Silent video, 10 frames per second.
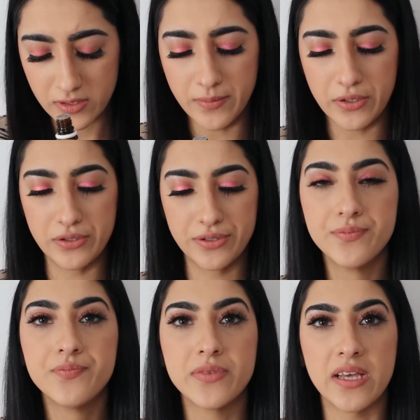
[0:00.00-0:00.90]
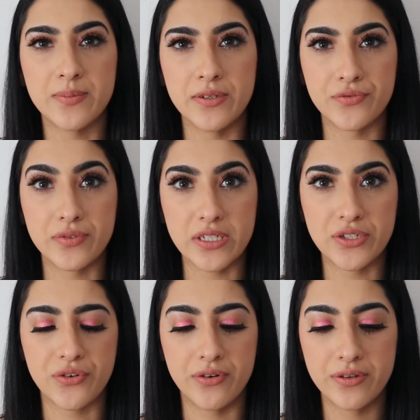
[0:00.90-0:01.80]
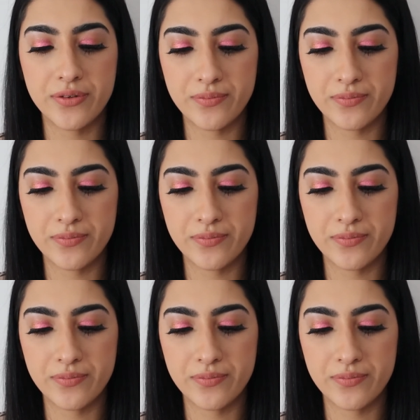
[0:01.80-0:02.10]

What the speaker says: Oh my god, that smells really strong.